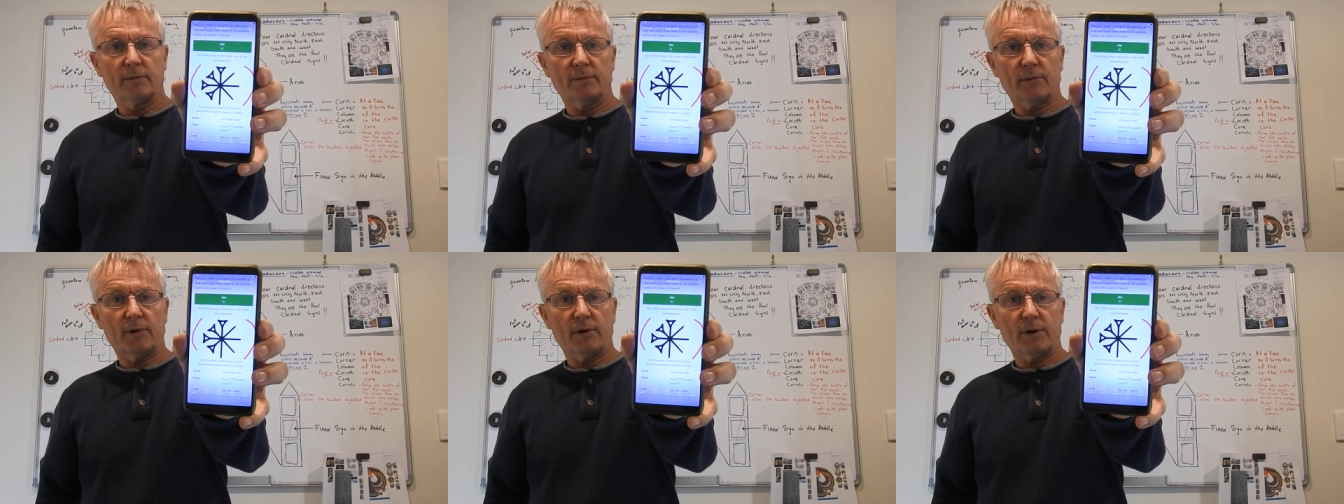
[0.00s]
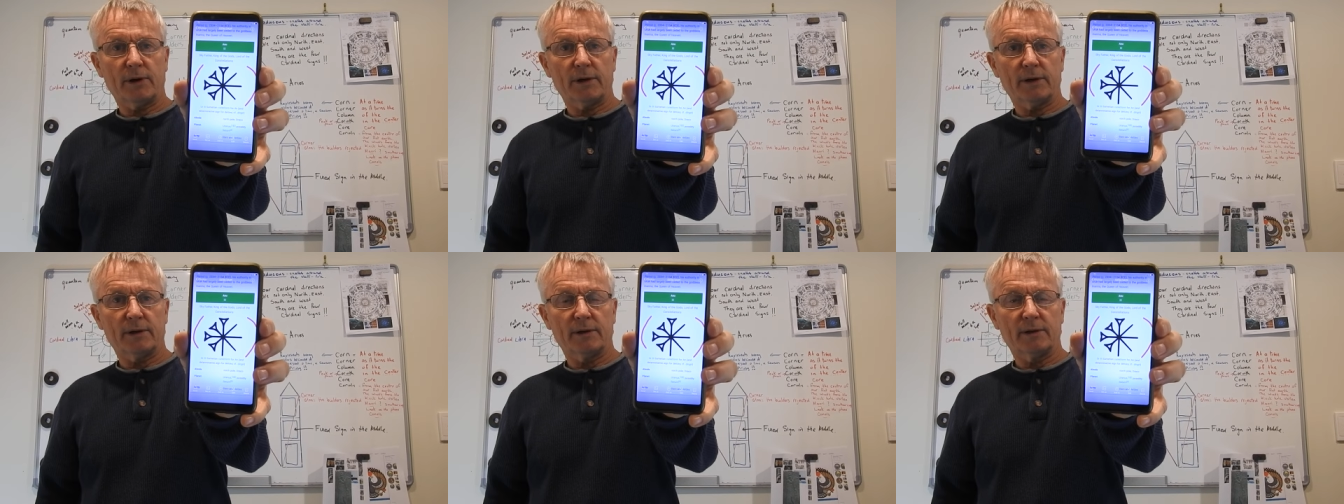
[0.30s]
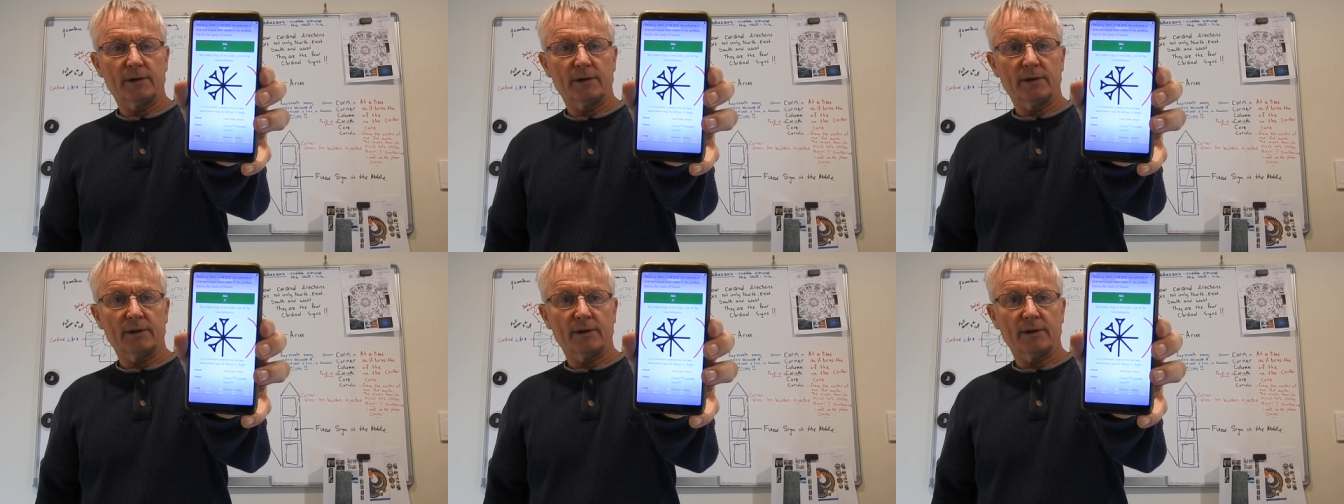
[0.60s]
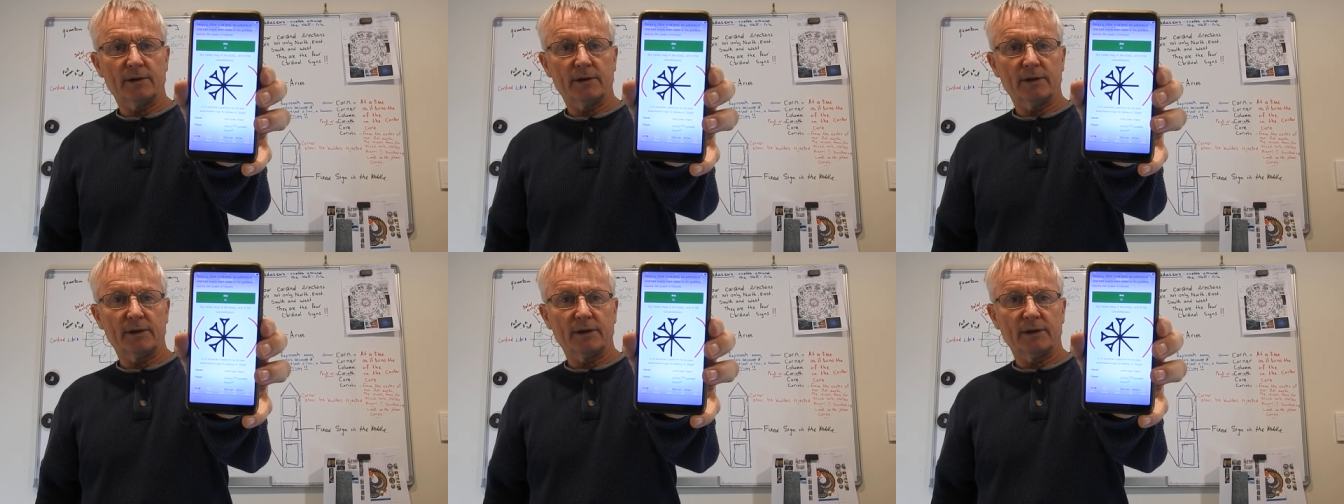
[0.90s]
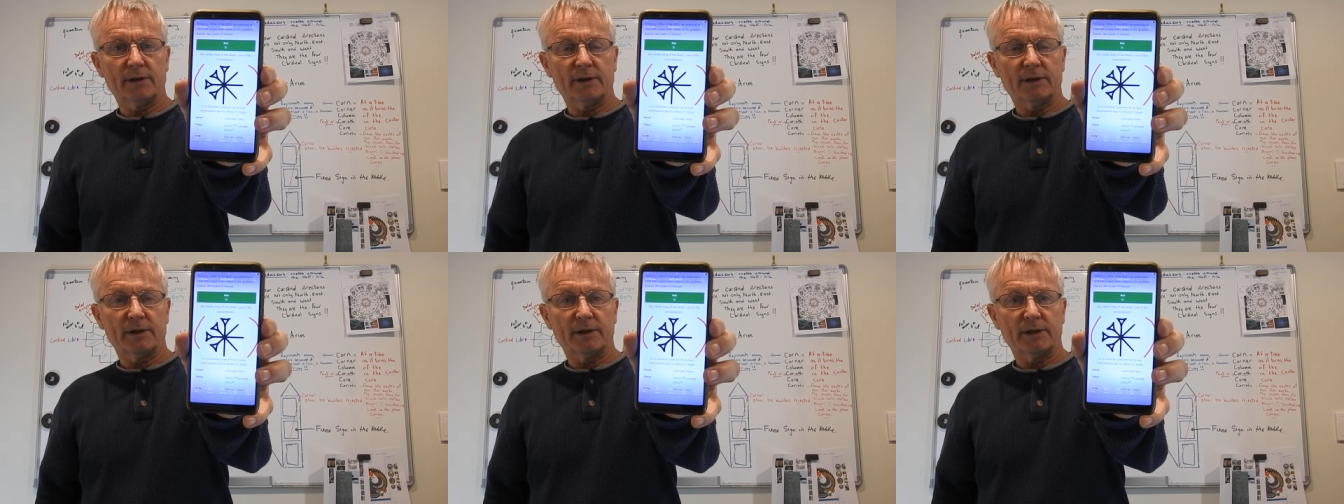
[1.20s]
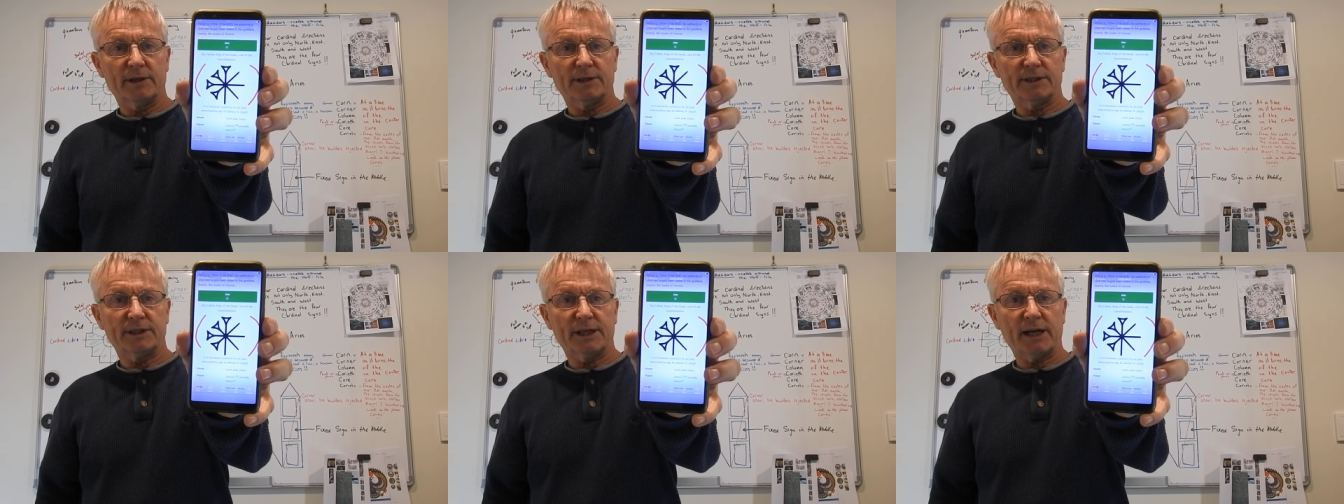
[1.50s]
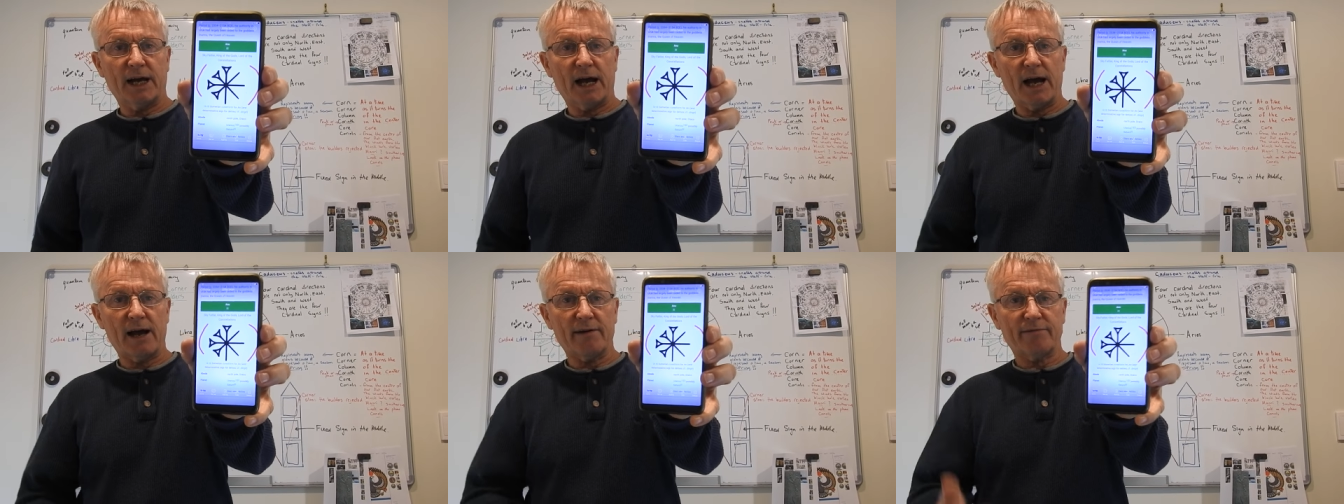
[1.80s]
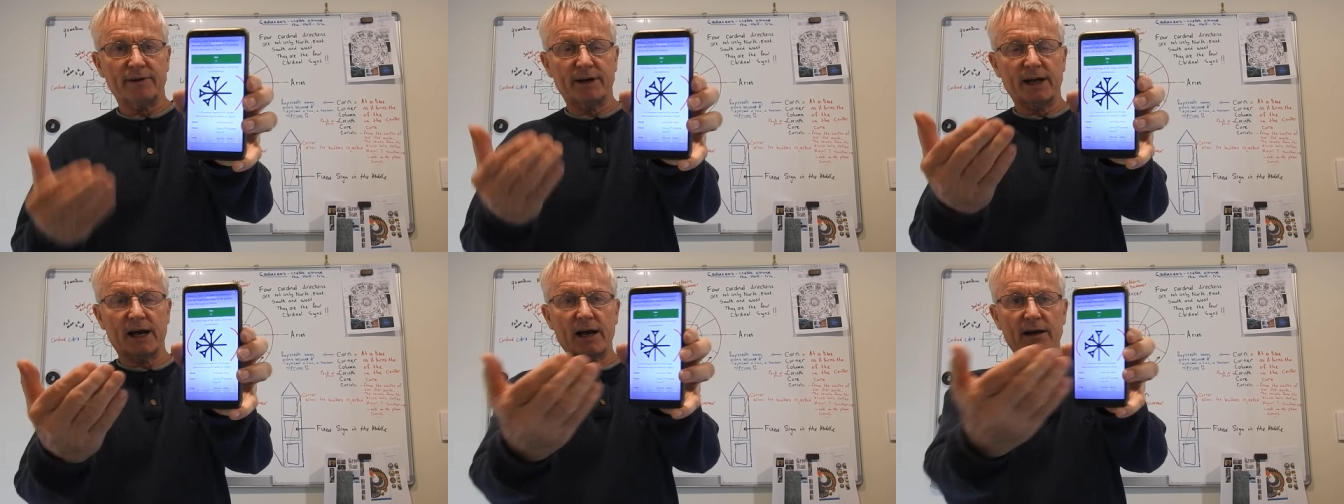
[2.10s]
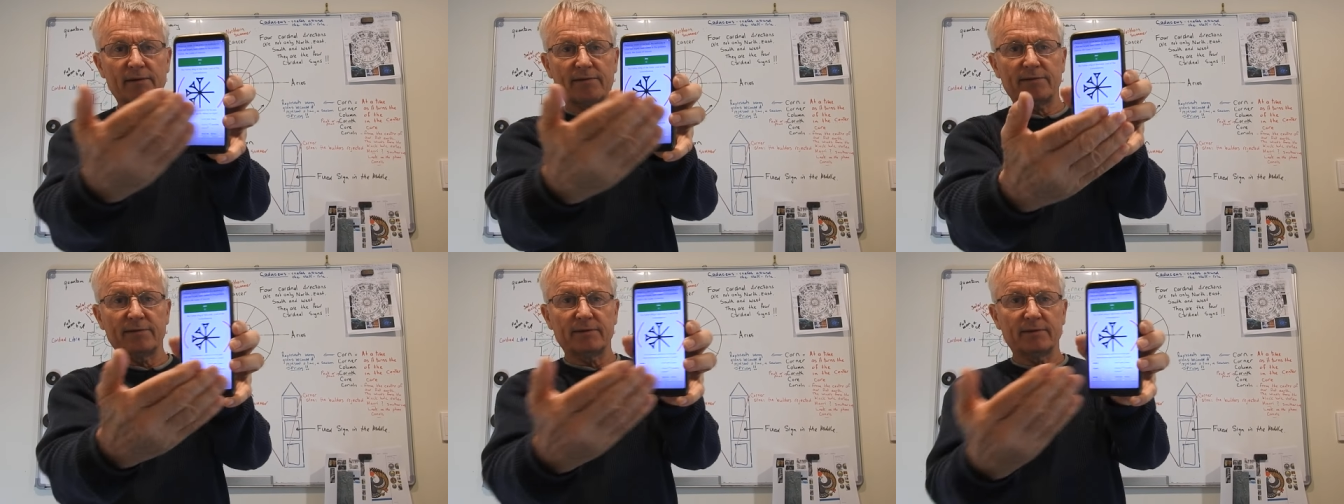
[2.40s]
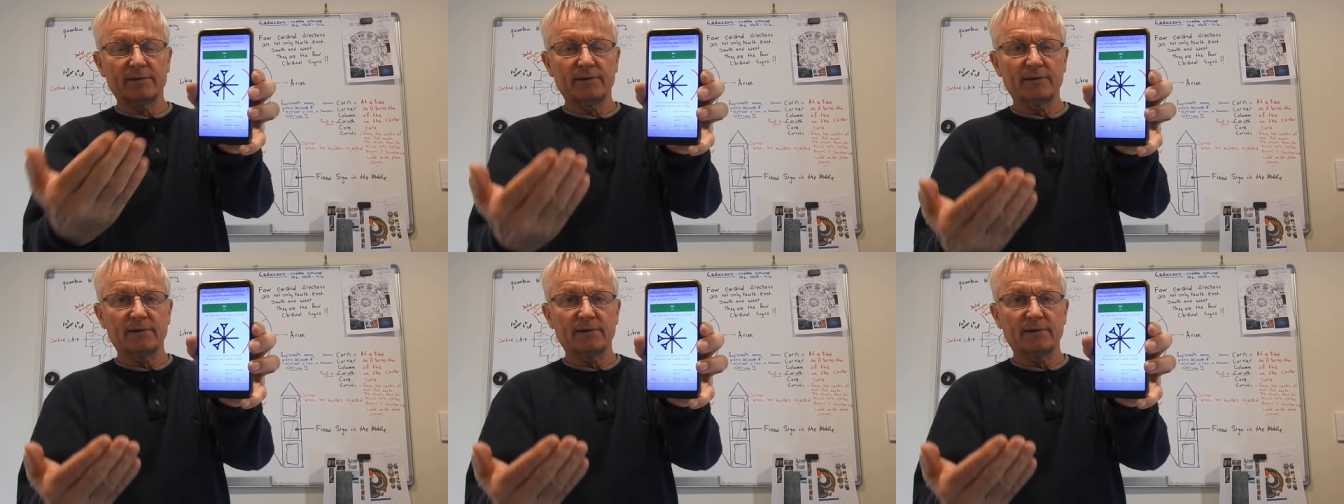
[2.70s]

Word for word: Mayan. You see half and half.